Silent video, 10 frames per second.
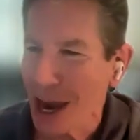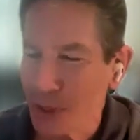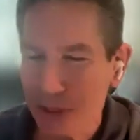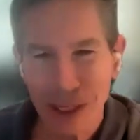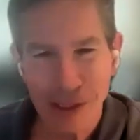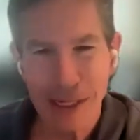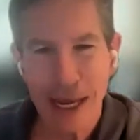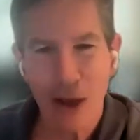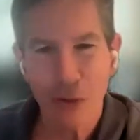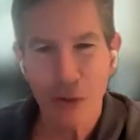I
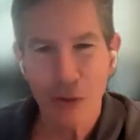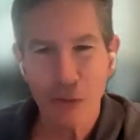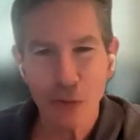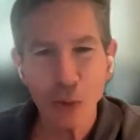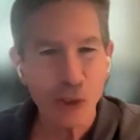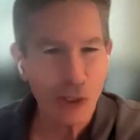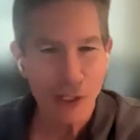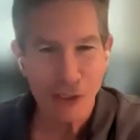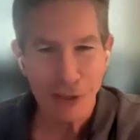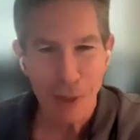realize now the
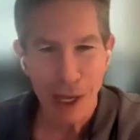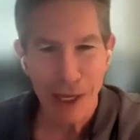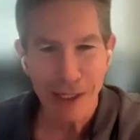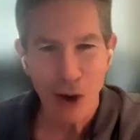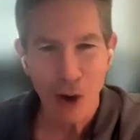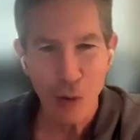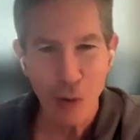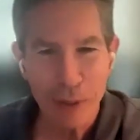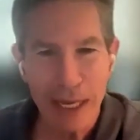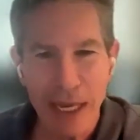foolishness of my
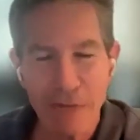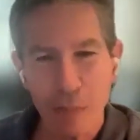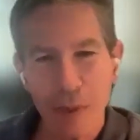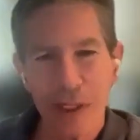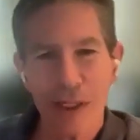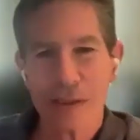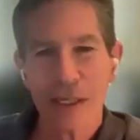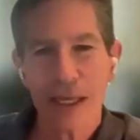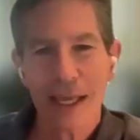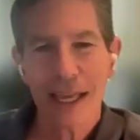own behavior,
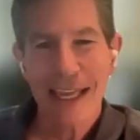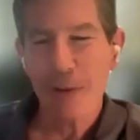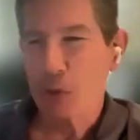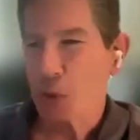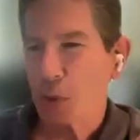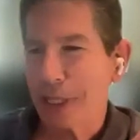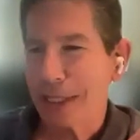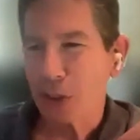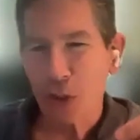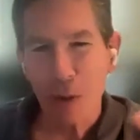because it was sort of
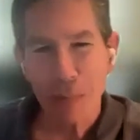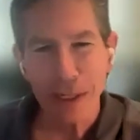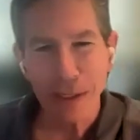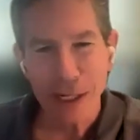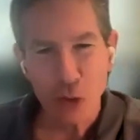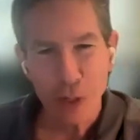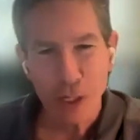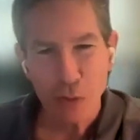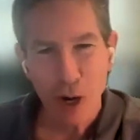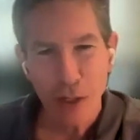like you show up in a nice
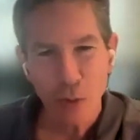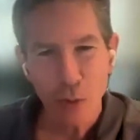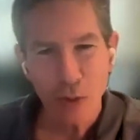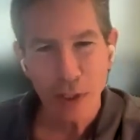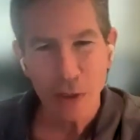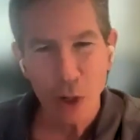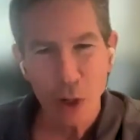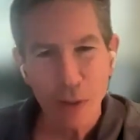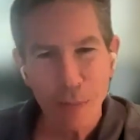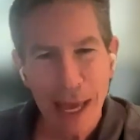restaurant with a
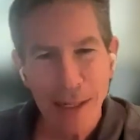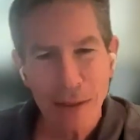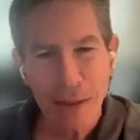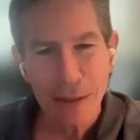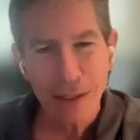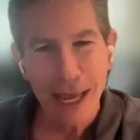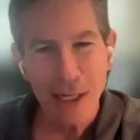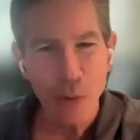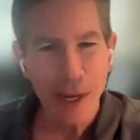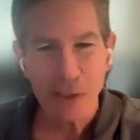yoga mat,
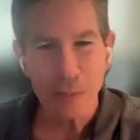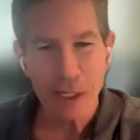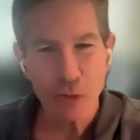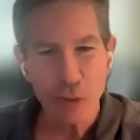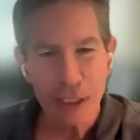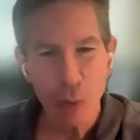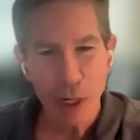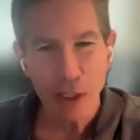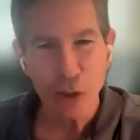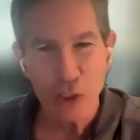and you ask the maitre d',
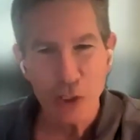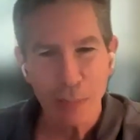where can you